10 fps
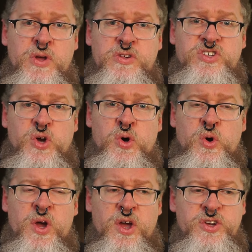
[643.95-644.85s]

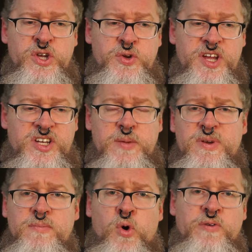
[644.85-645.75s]
so you need to
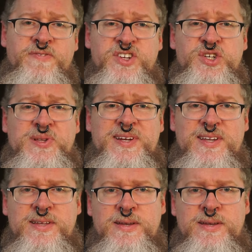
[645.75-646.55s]
be more vigilant.